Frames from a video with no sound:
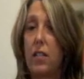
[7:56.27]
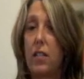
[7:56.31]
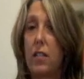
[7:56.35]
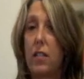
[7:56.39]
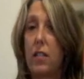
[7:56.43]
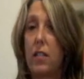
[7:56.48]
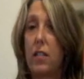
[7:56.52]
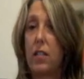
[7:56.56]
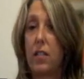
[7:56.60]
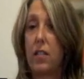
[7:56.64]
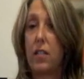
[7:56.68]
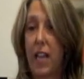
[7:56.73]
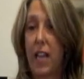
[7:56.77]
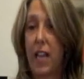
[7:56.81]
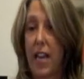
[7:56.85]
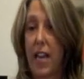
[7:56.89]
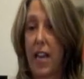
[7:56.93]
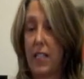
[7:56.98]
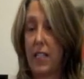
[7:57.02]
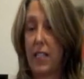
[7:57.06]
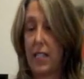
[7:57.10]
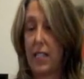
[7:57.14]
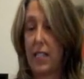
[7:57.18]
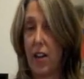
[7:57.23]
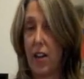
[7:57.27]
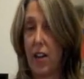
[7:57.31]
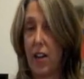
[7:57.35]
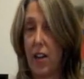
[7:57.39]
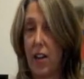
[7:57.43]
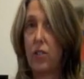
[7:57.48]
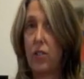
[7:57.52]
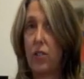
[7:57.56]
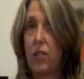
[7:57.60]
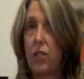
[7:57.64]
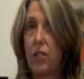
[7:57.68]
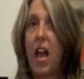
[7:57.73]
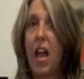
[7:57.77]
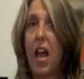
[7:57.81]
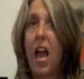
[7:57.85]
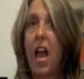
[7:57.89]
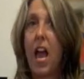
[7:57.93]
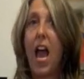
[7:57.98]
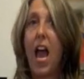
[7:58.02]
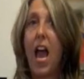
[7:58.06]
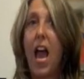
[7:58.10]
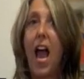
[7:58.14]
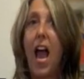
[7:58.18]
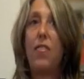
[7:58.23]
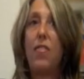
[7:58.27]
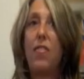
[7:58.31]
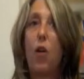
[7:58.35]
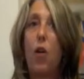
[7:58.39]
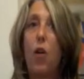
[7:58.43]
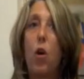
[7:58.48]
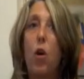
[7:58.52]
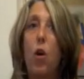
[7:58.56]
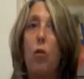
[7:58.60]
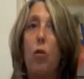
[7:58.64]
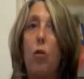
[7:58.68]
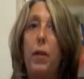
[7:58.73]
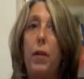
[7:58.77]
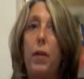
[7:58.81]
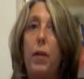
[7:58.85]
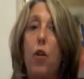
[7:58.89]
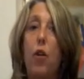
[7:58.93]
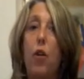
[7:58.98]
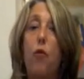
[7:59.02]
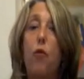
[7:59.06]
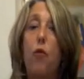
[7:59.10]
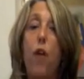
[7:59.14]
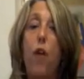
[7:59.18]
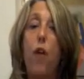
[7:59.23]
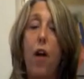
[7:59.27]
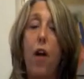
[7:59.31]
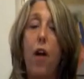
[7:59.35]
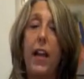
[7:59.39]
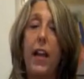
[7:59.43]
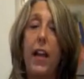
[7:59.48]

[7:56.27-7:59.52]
state standards, and there will be a very